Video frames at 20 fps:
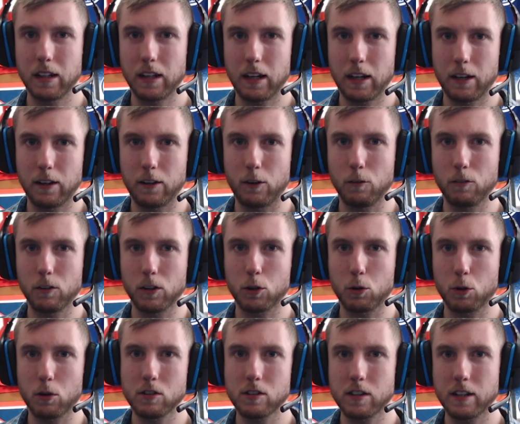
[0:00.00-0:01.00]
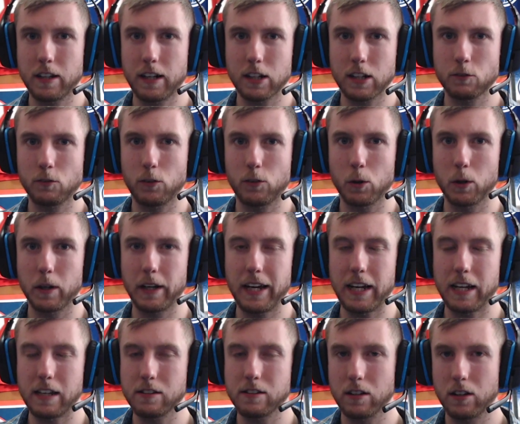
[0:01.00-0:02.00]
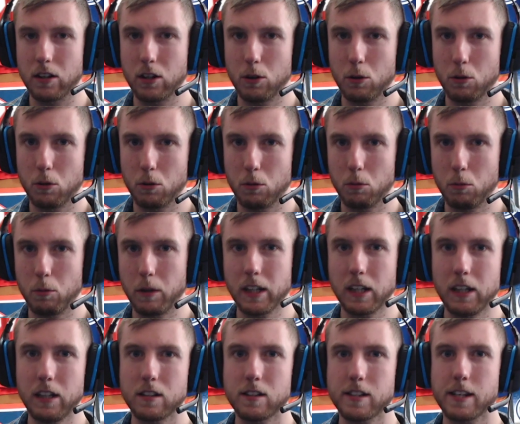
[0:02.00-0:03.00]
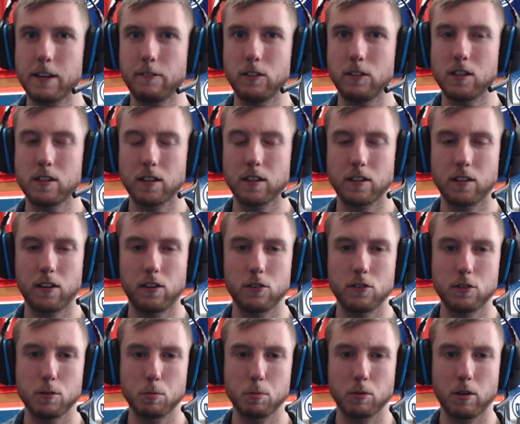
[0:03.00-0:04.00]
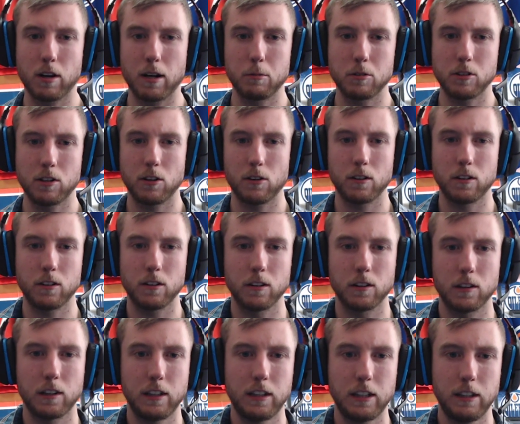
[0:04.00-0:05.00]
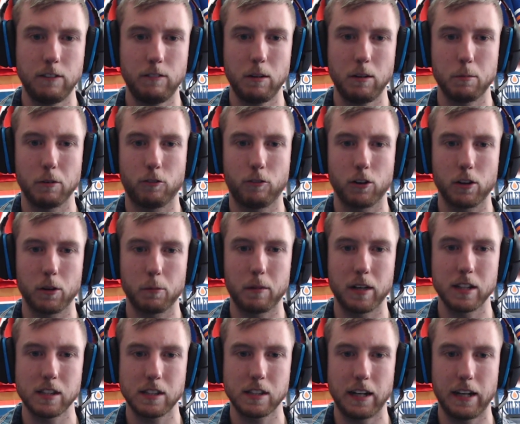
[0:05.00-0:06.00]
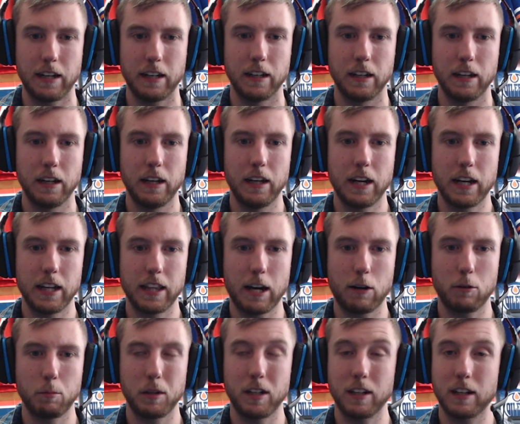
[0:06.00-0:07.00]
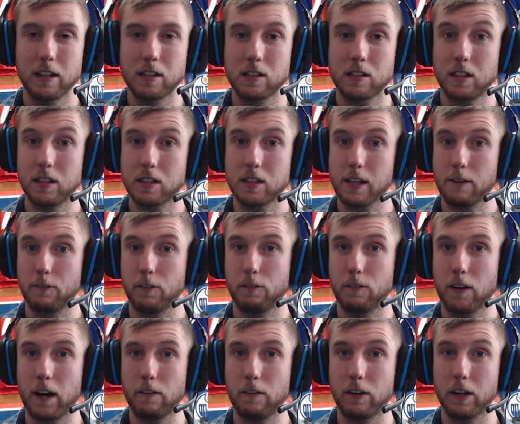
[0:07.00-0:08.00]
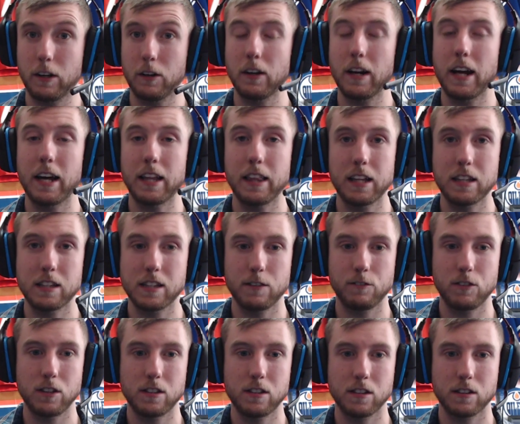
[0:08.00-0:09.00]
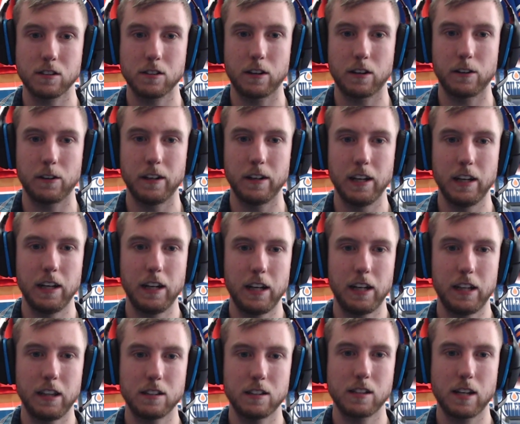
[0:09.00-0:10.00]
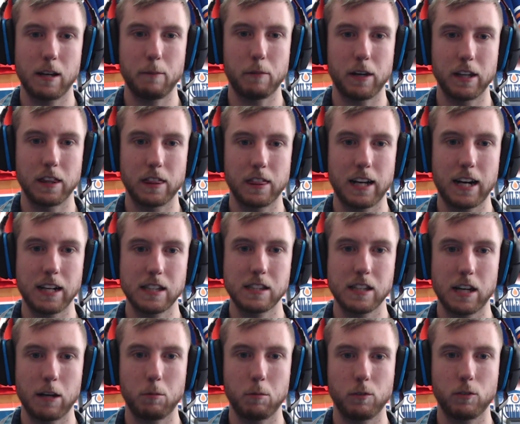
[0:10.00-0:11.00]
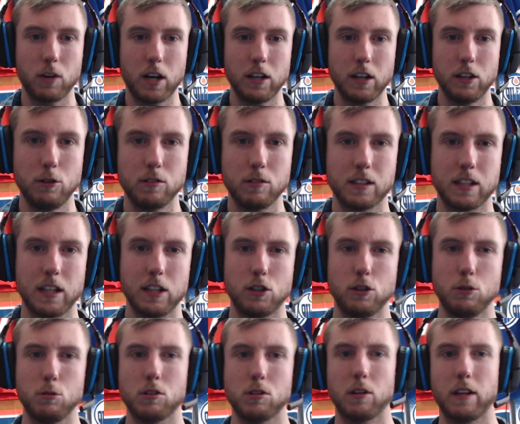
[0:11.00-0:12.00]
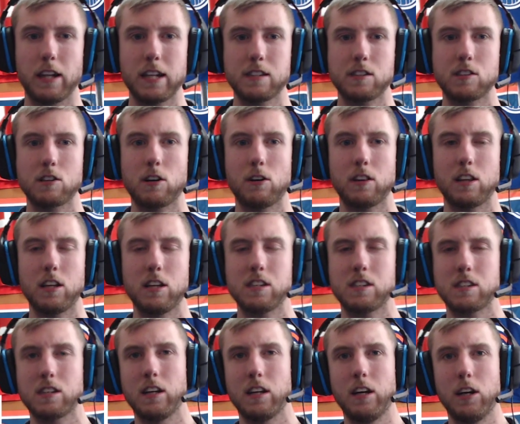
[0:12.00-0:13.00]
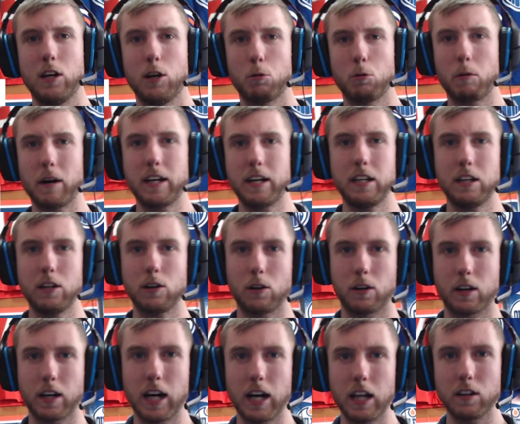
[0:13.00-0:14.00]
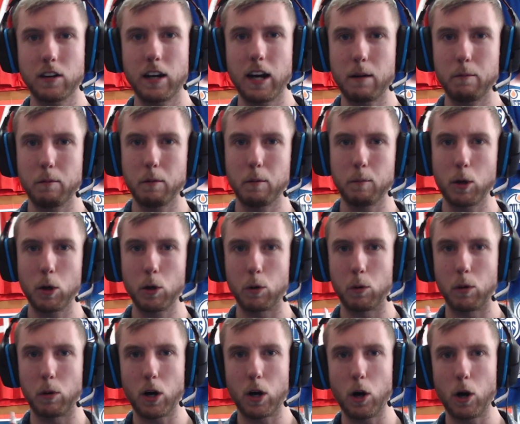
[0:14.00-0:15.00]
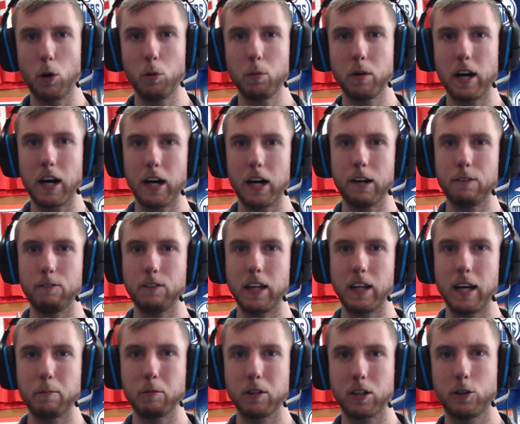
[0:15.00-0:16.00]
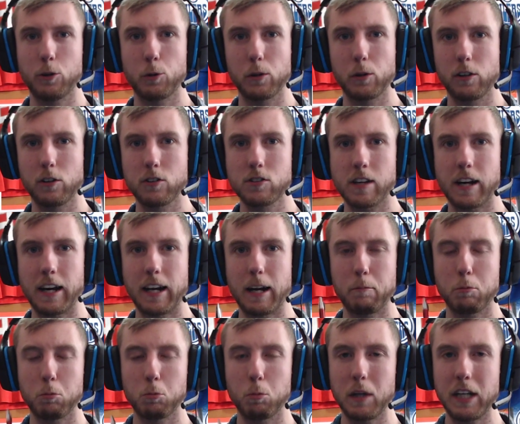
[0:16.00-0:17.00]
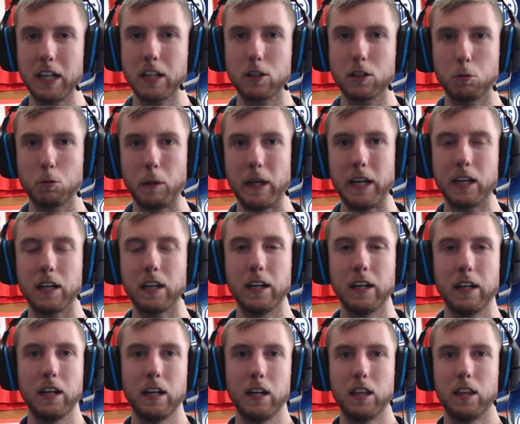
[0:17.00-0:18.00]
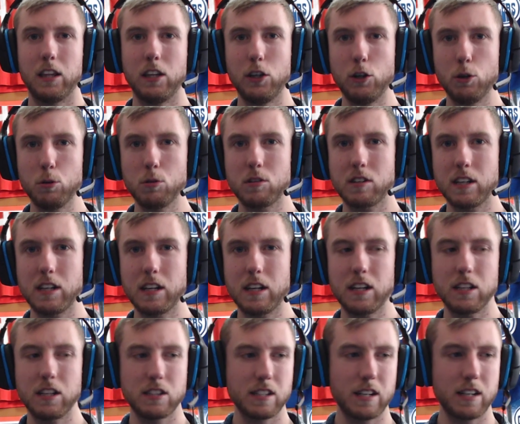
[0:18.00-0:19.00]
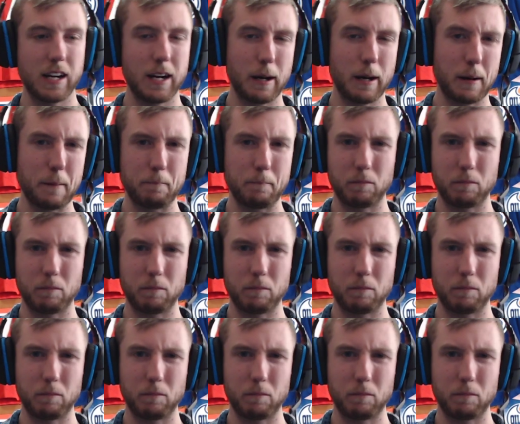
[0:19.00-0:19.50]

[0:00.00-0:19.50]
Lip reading: over the course of the next 4 days, we can hit 7,600 subscribers here on Dolynny TV before the month's end. And that would be nuts to hit 7,500 and then 7,600 in the same month. That said, we've got to get to, so let's start this right here. Kailer Yamamoto, out of the Edmonton Oilers lineup week to week. The news is, I